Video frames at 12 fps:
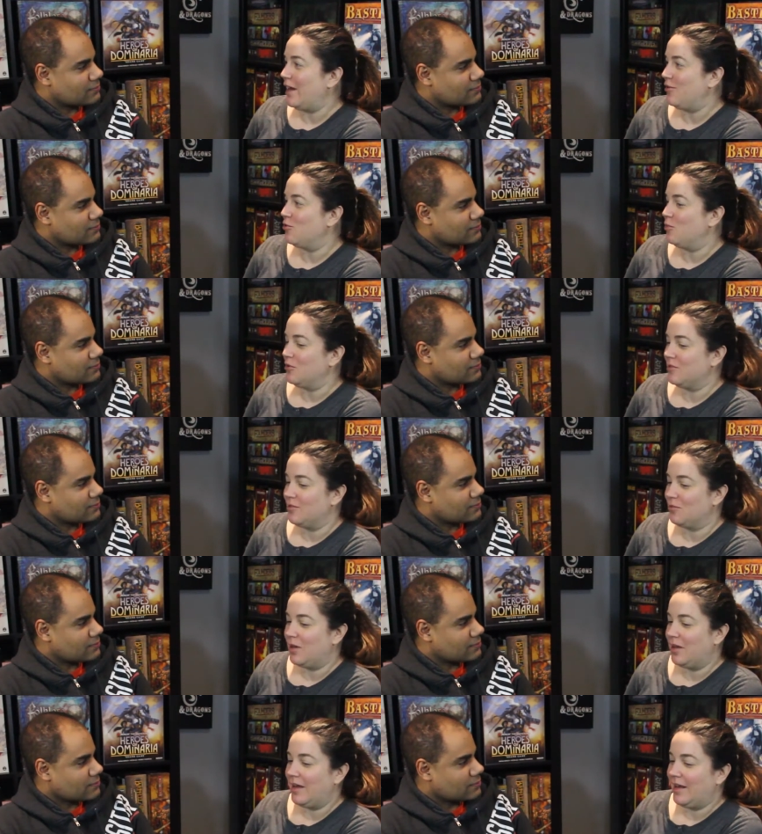Speaker 1: attributes as
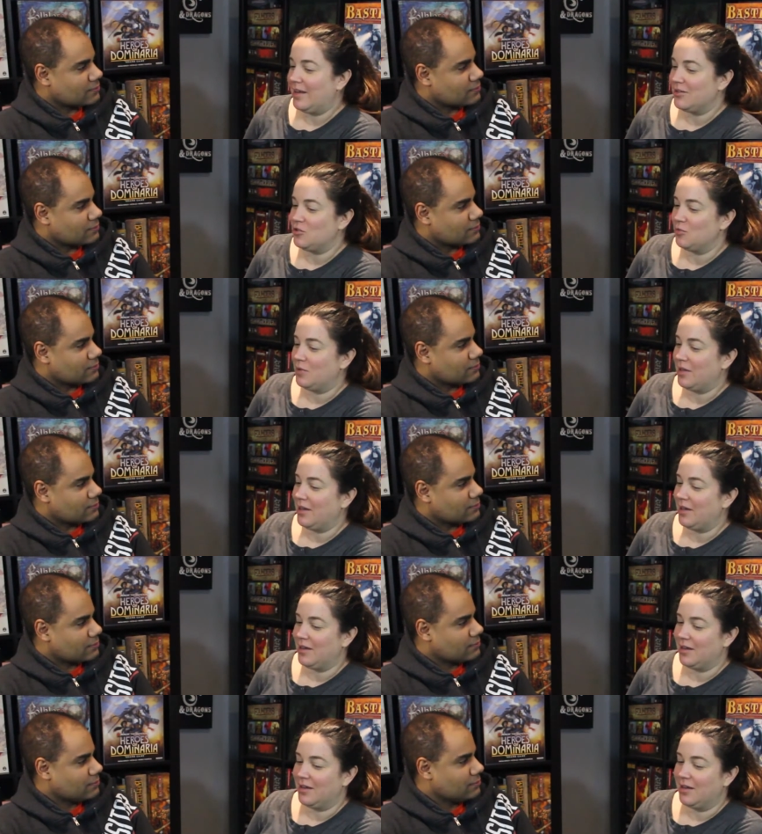well. I let you play.
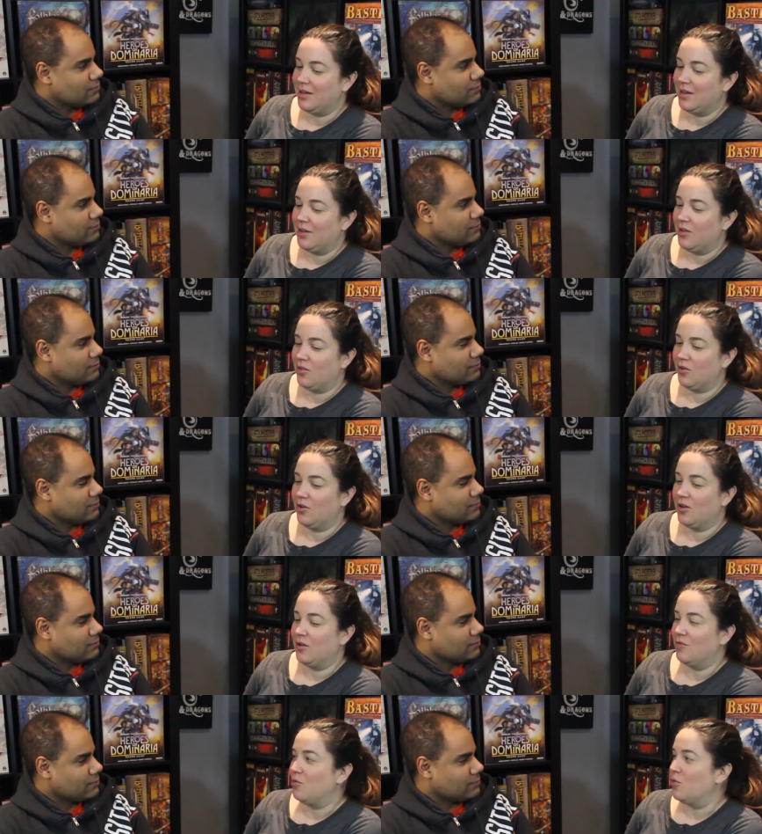Uh, the
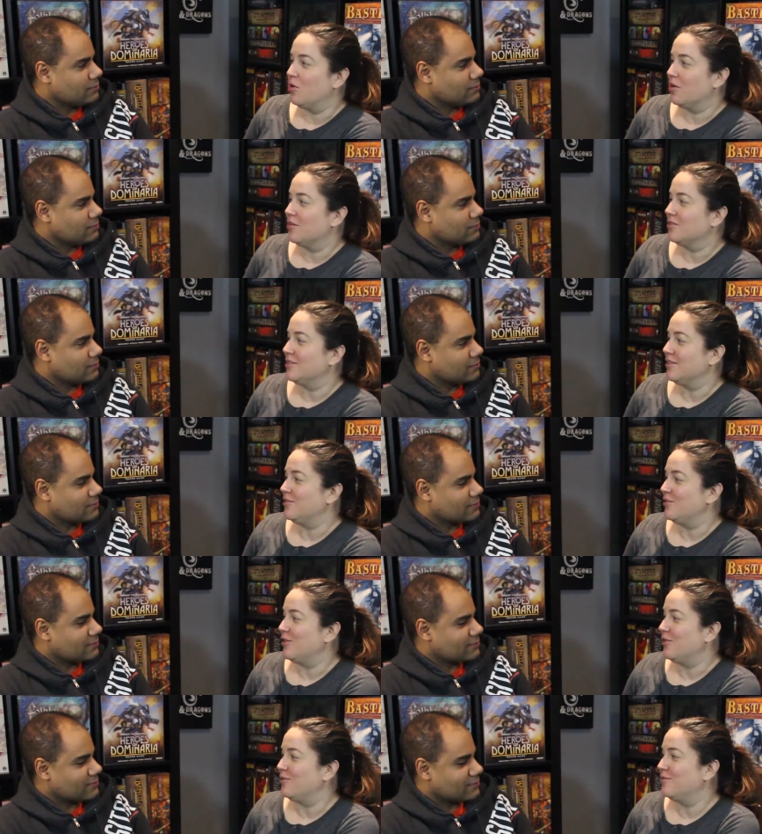God of War, since
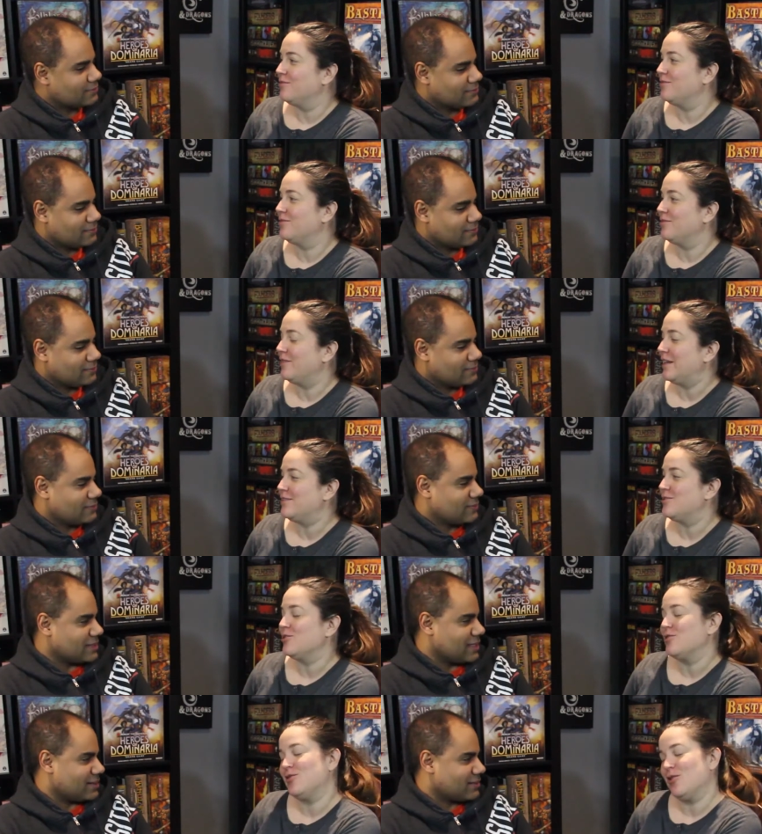you know that's
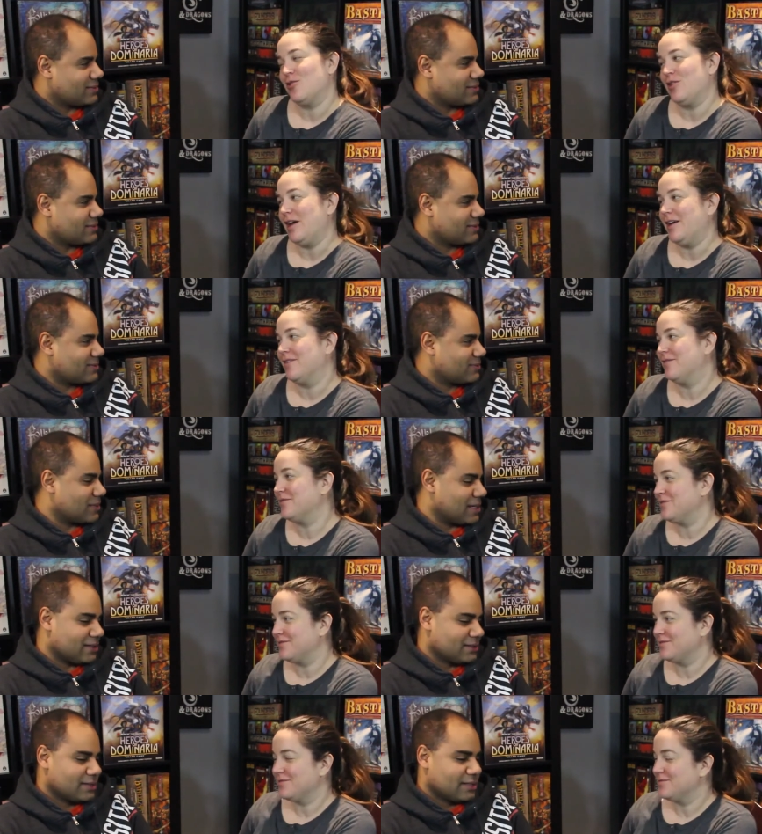just yeah. your thing.
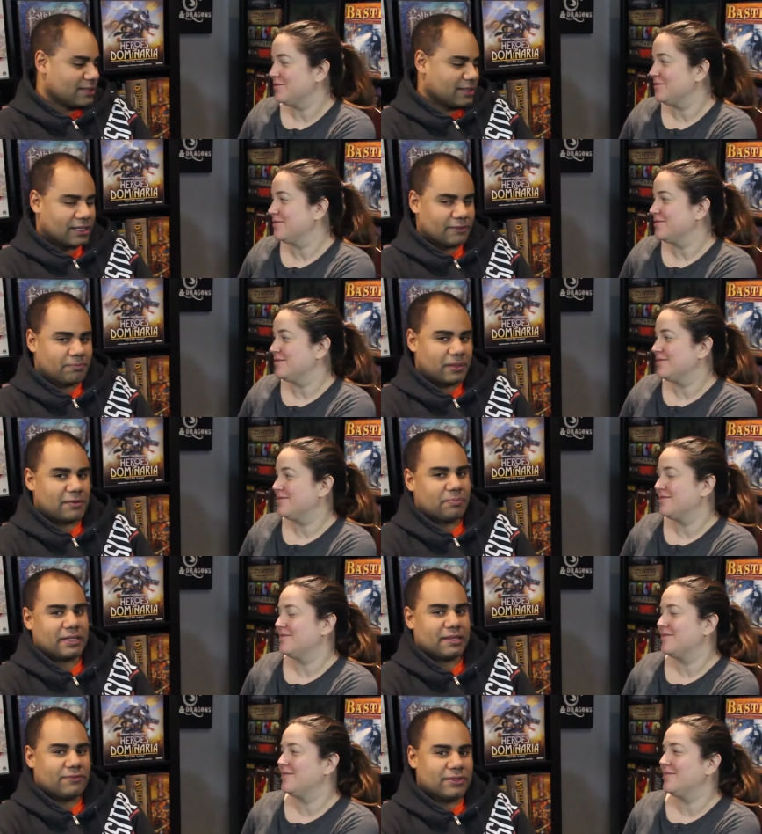
Speaker 2: Well, I
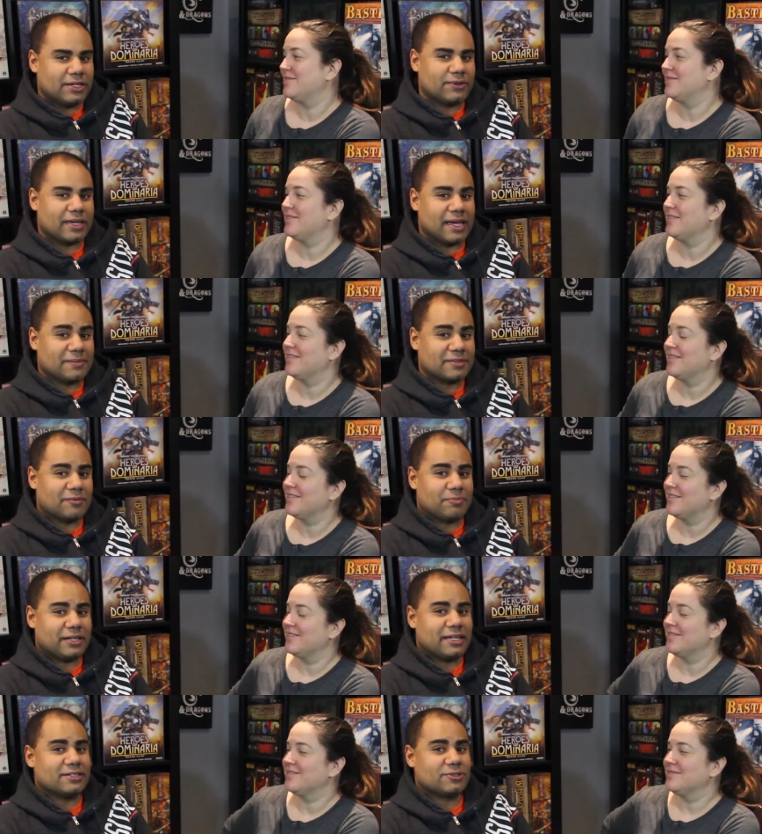played the video games. I
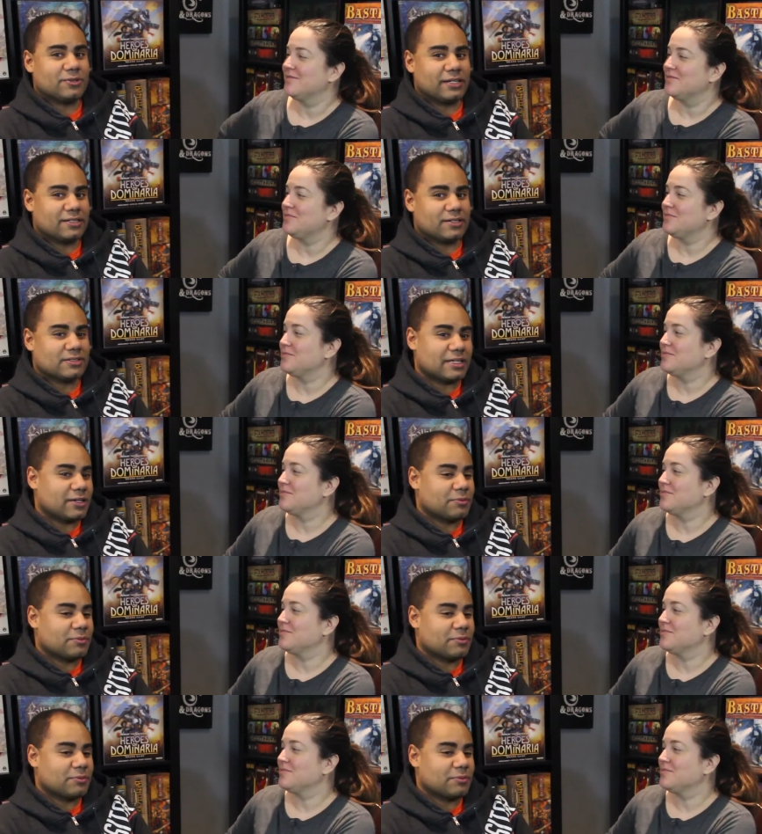played as Kratos. I